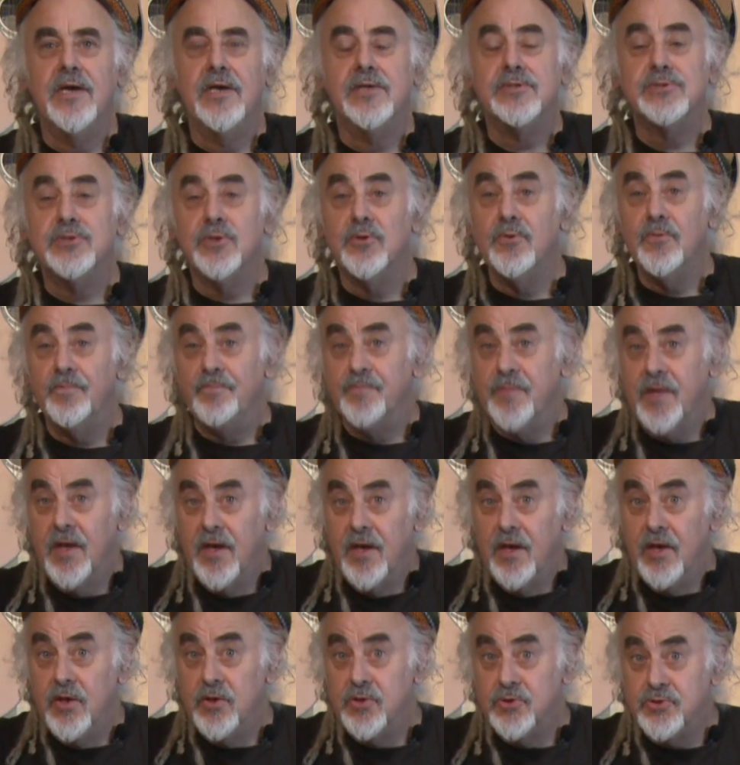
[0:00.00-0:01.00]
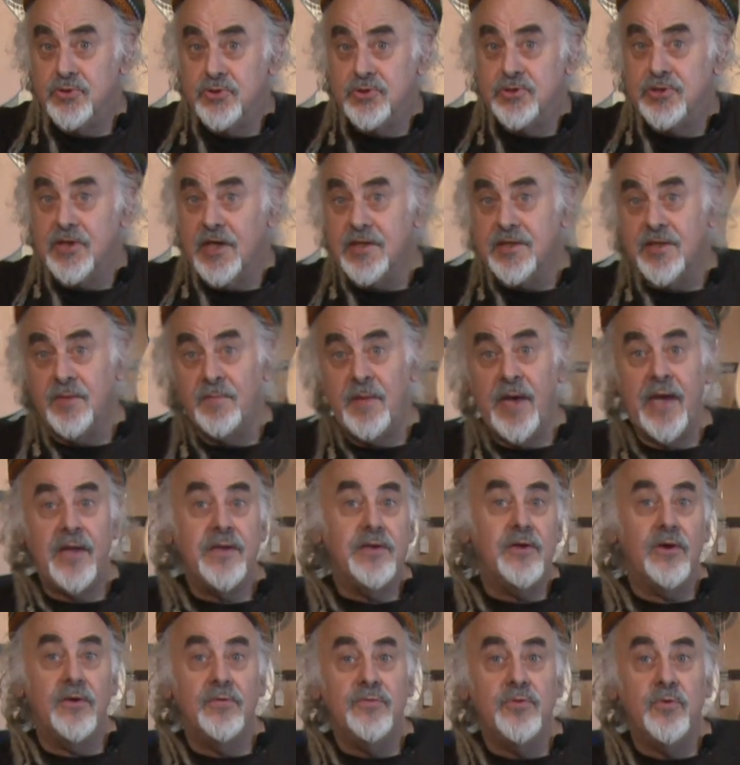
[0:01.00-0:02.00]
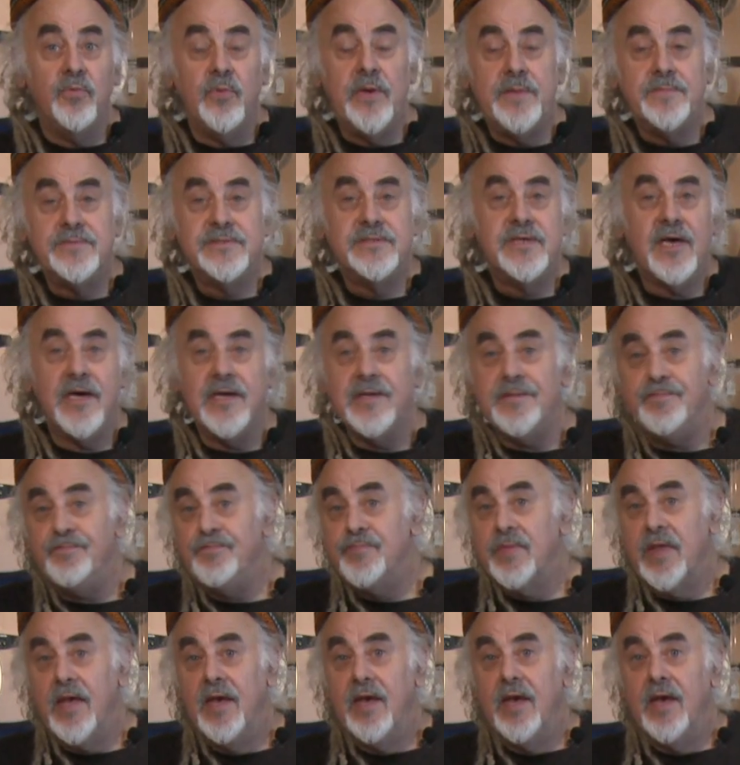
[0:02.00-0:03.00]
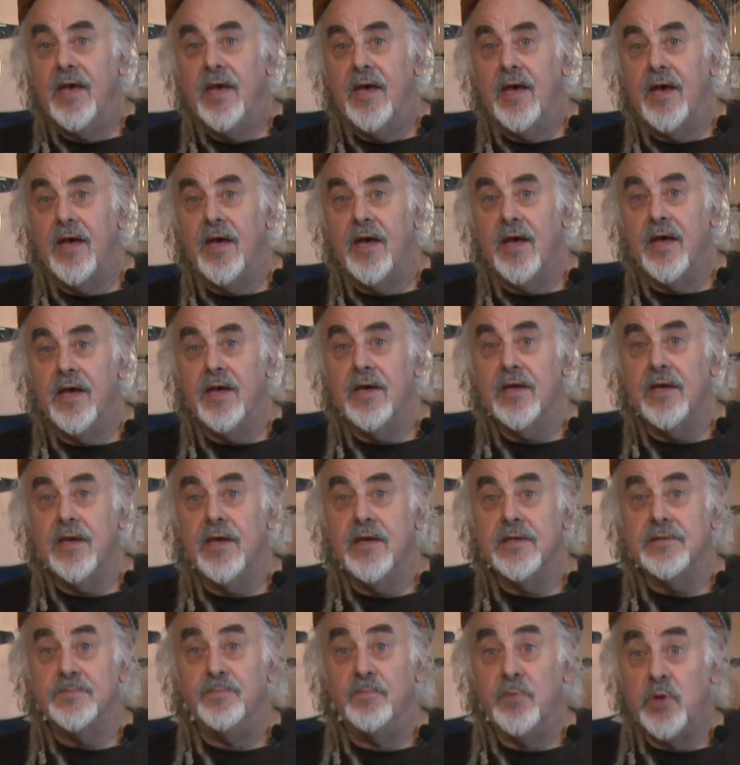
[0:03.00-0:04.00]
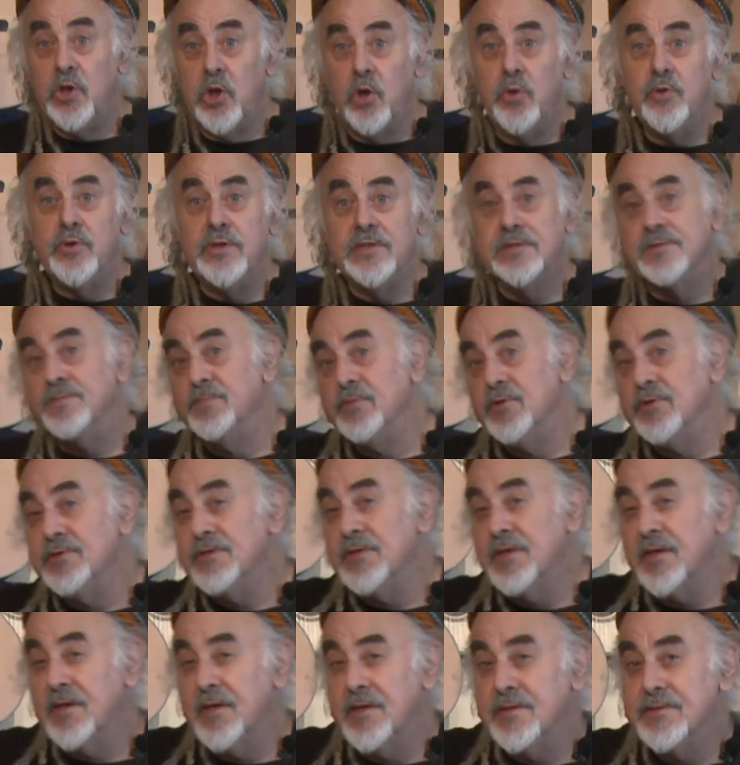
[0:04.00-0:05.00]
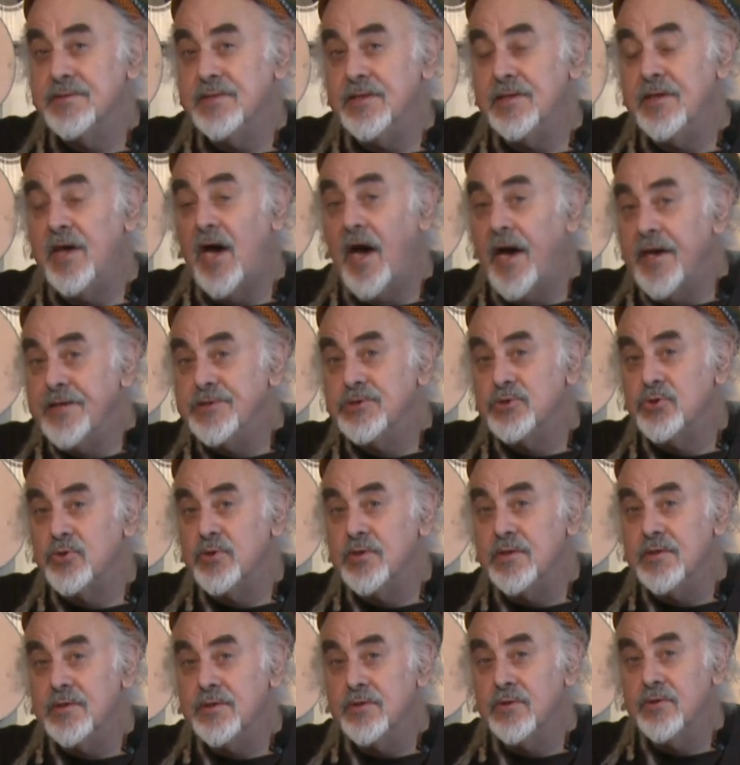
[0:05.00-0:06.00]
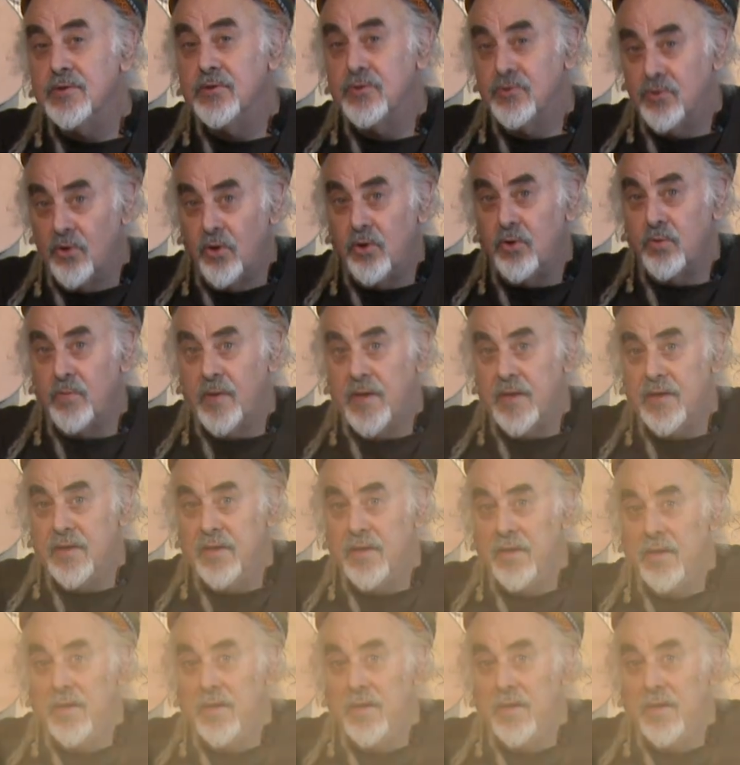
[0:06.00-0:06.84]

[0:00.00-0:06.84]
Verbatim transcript: So you should check them out on the website uh, at Moloney's Music. It's in High Street, Galway.